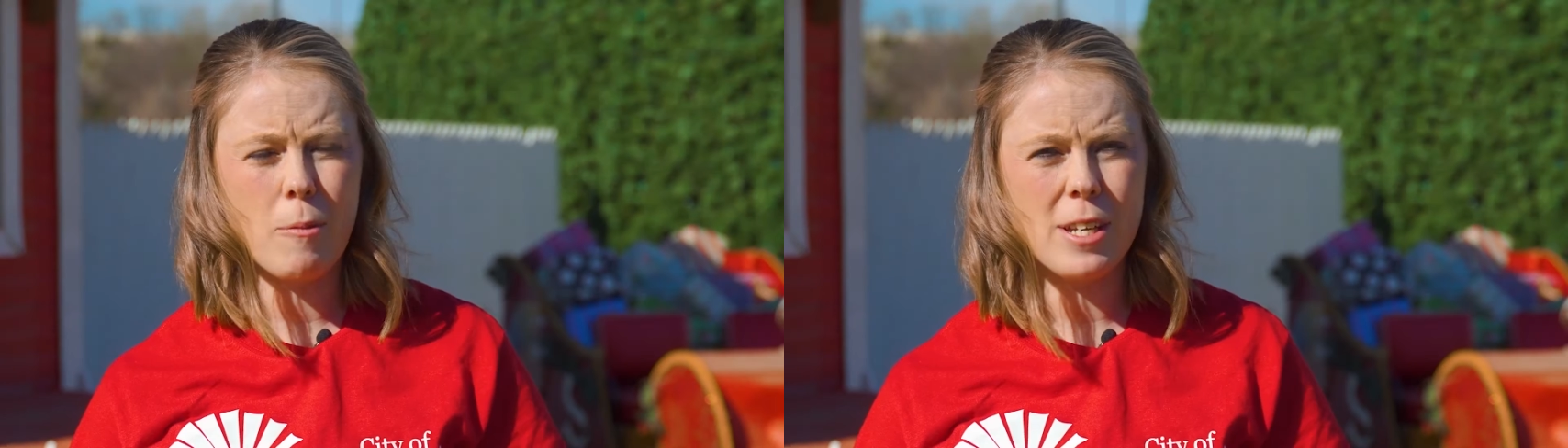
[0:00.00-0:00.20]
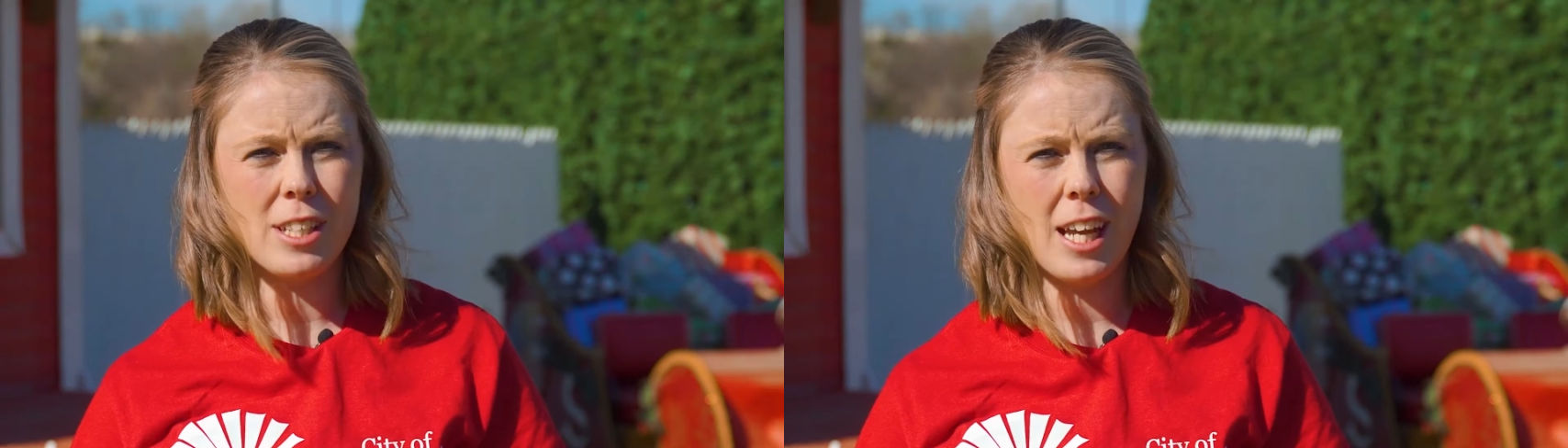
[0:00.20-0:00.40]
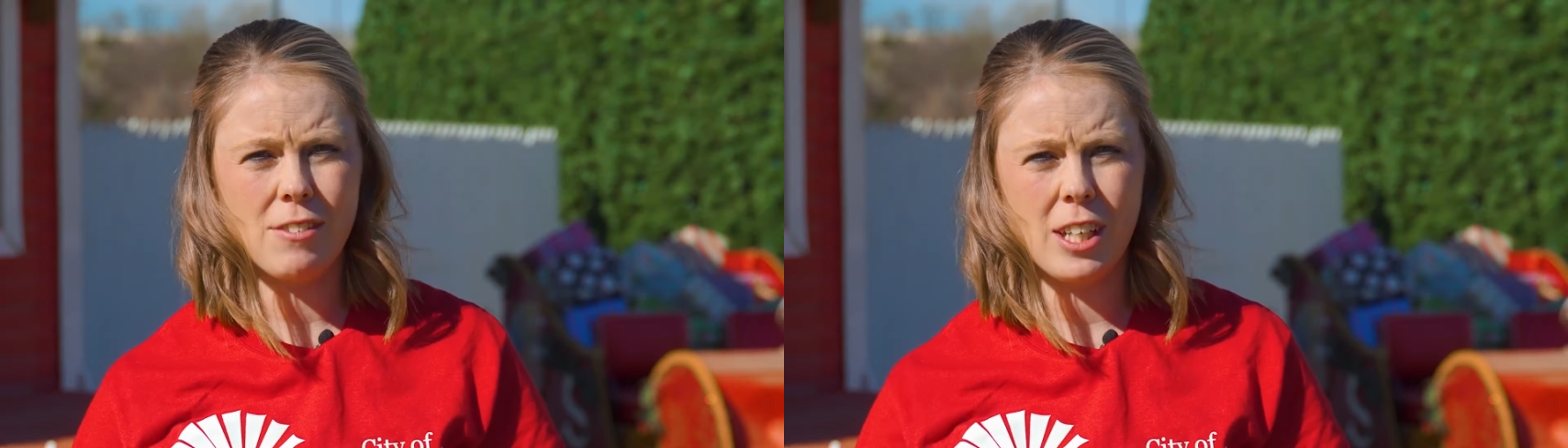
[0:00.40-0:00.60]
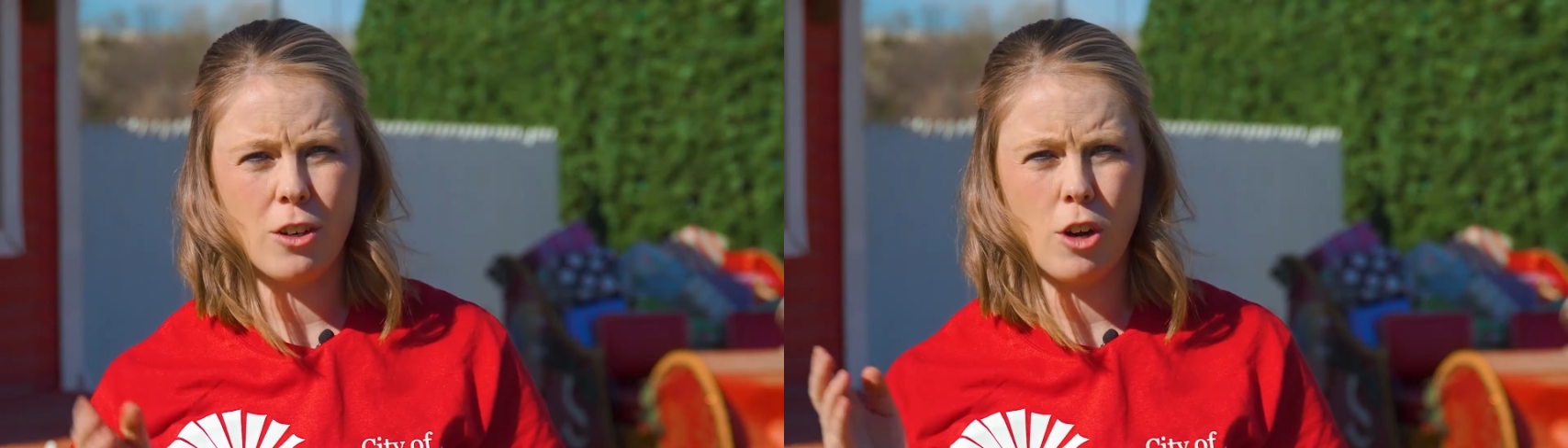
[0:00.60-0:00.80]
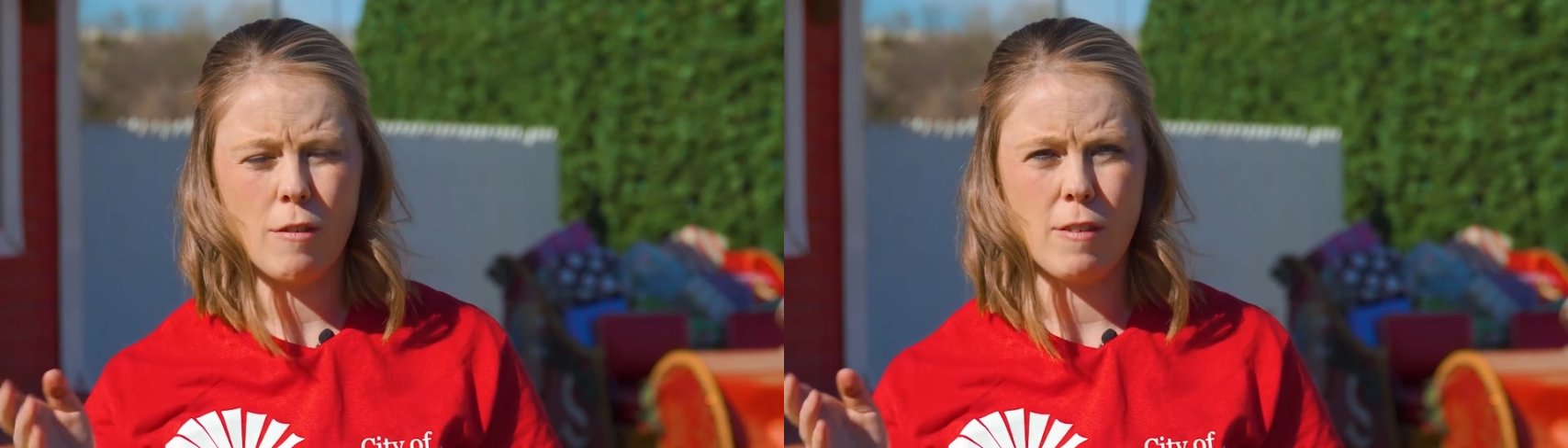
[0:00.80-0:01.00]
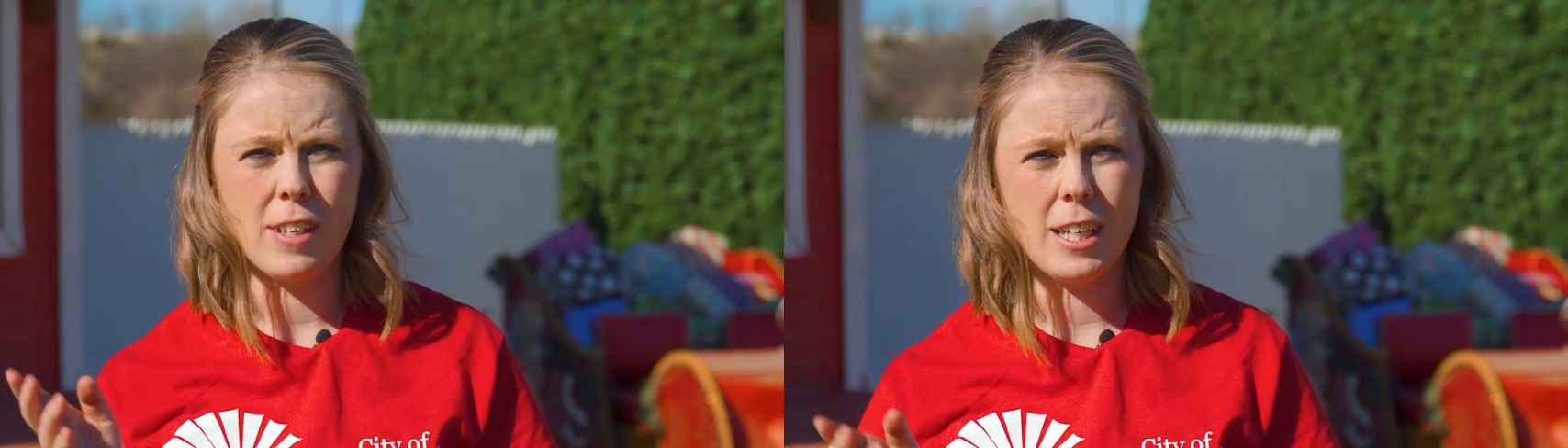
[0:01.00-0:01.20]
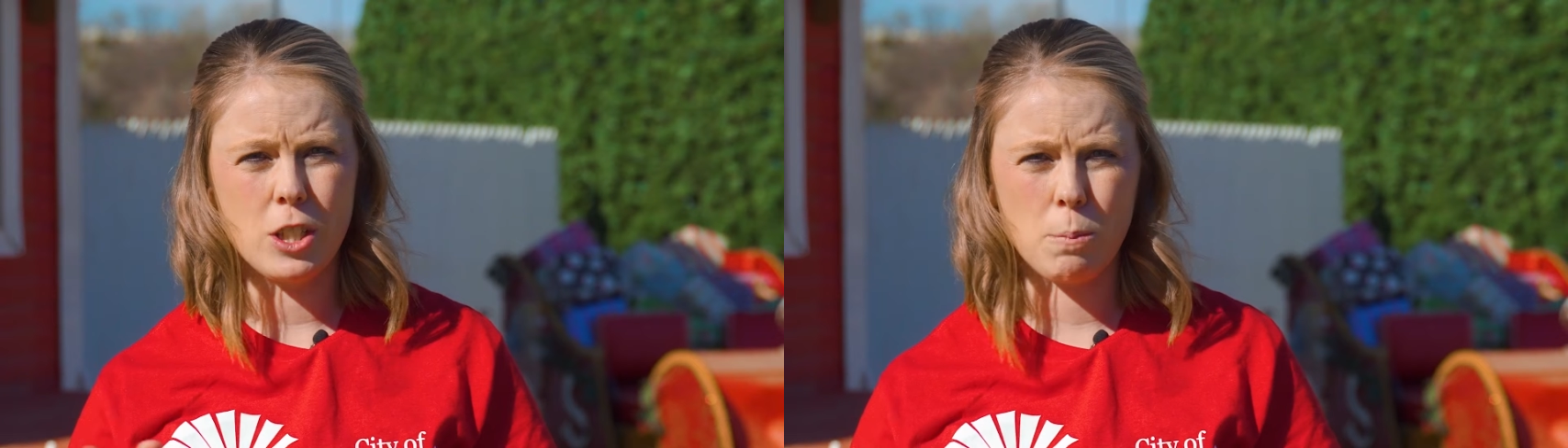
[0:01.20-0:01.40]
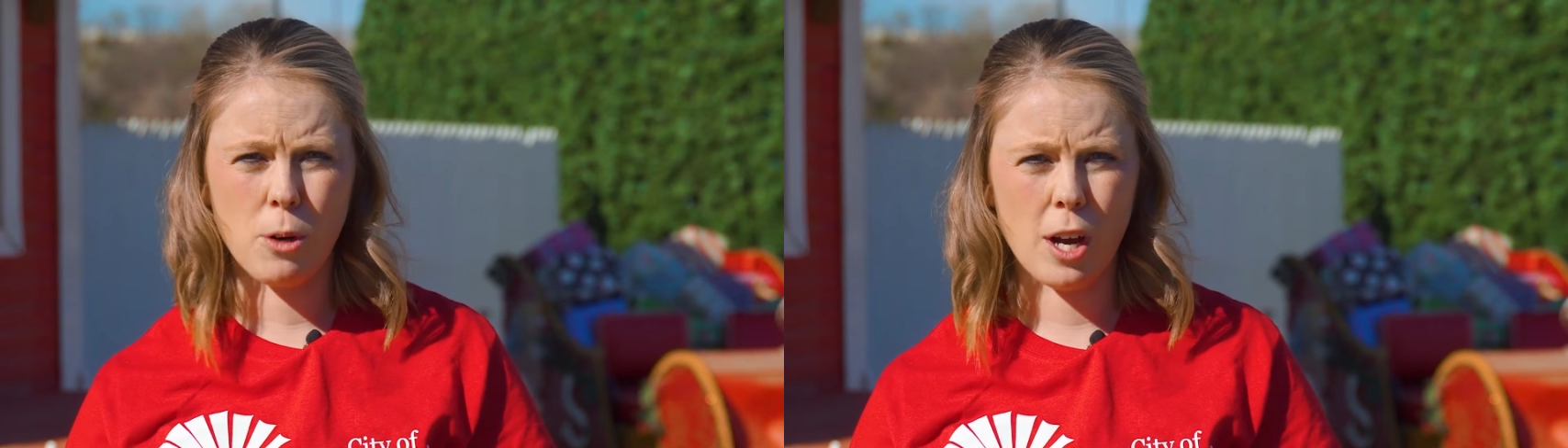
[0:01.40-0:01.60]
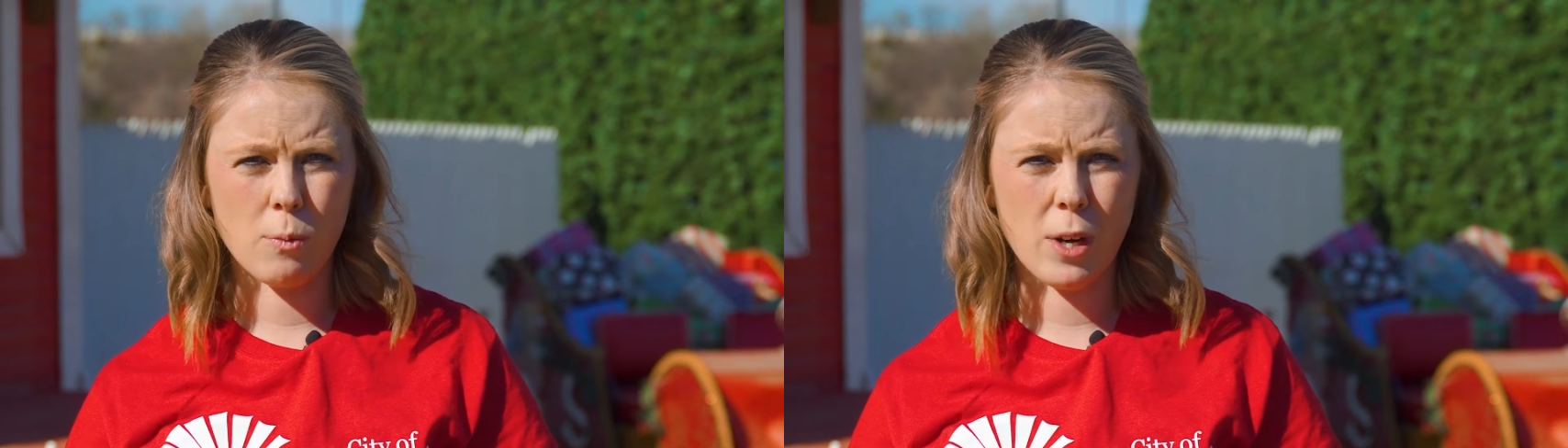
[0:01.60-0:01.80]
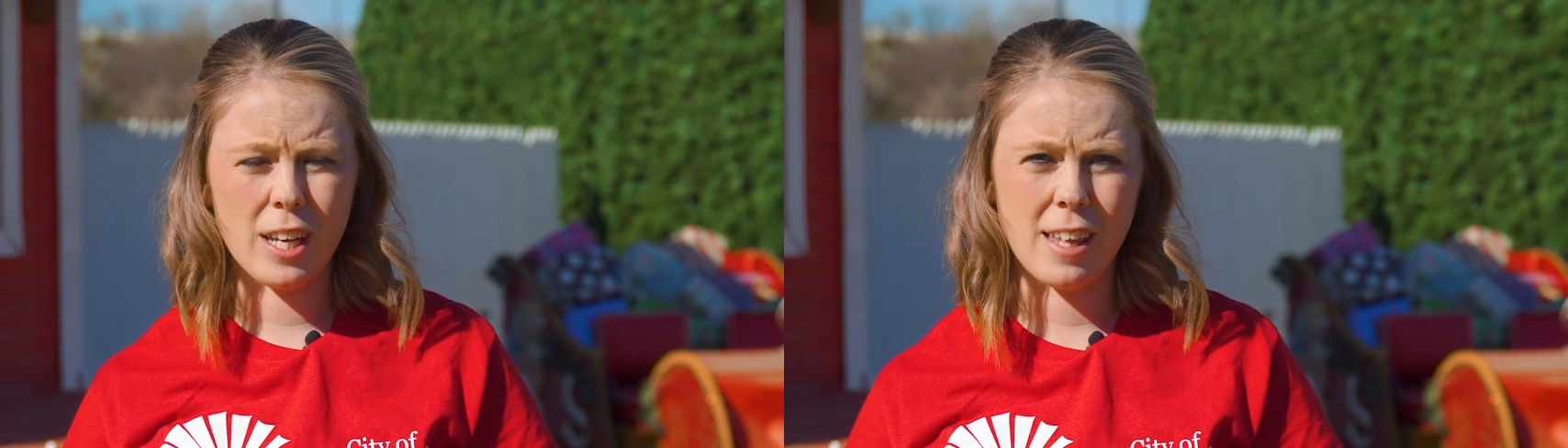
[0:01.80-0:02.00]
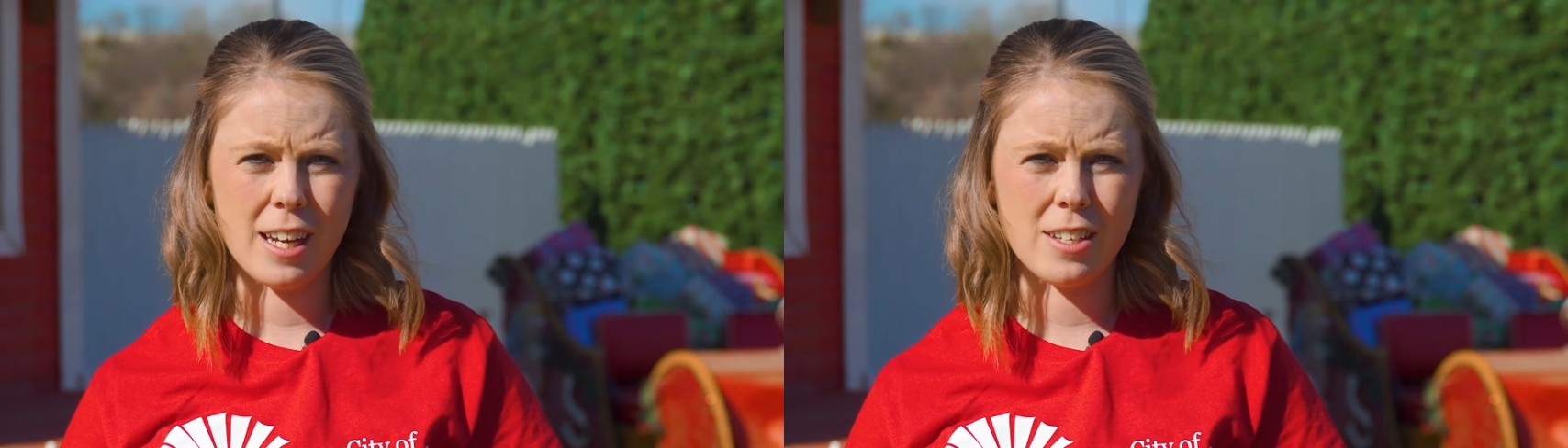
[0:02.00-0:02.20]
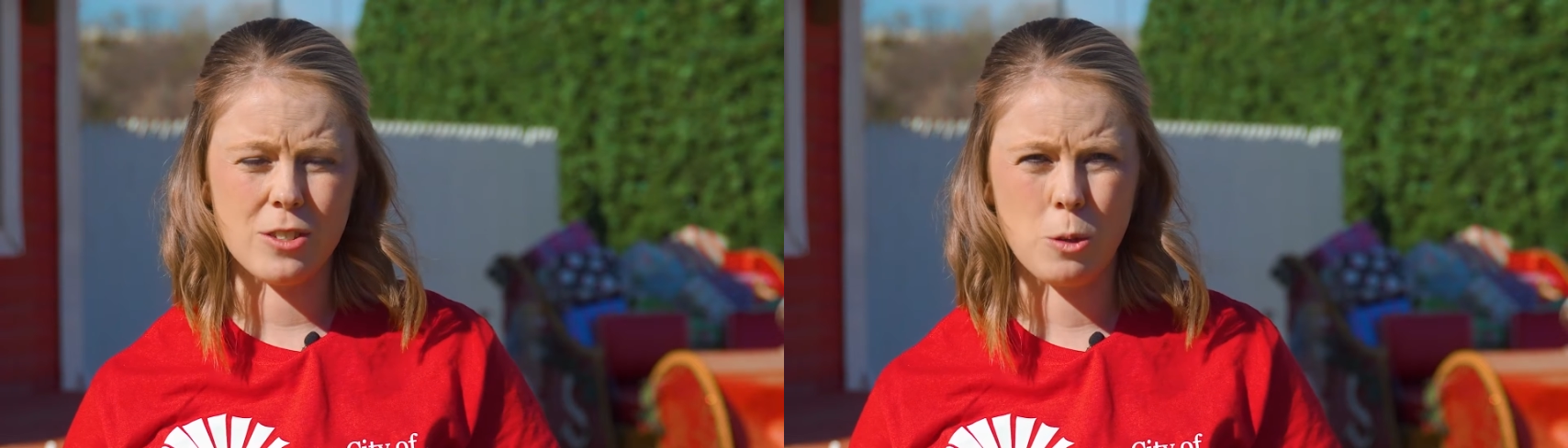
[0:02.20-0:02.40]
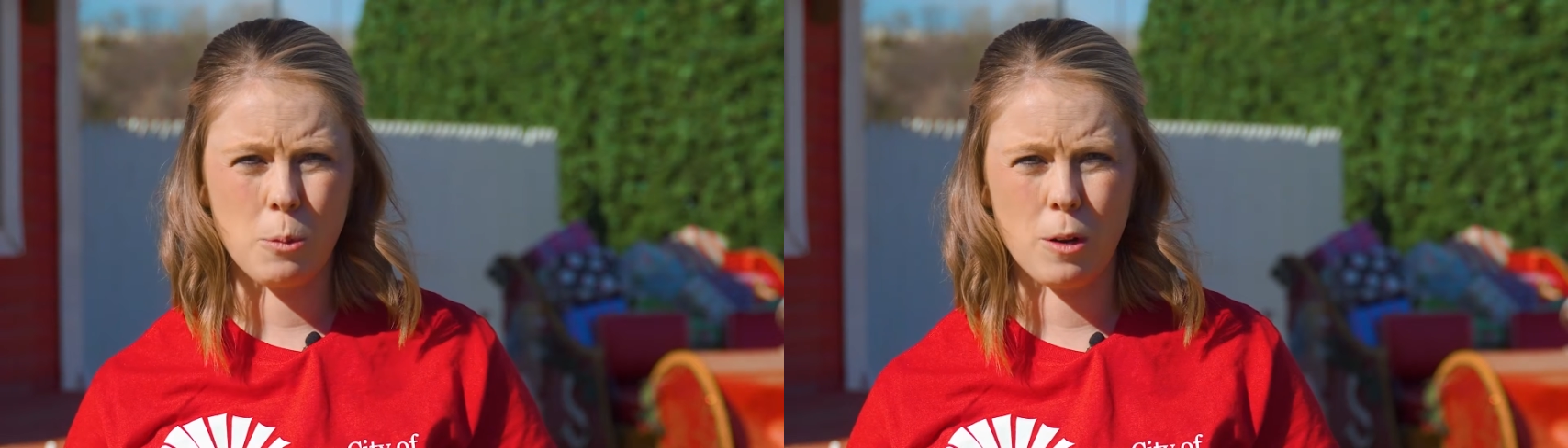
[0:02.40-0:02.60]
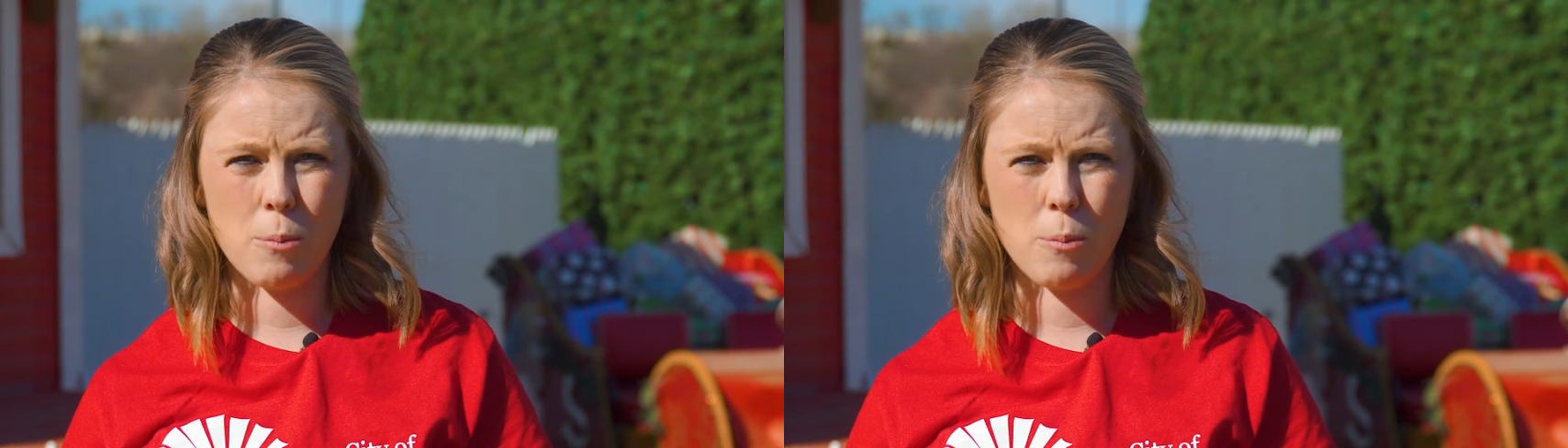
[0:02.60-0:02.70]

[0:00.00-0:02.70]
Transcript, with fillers: Everybody's gonna have to enter off of East Broadway. That is super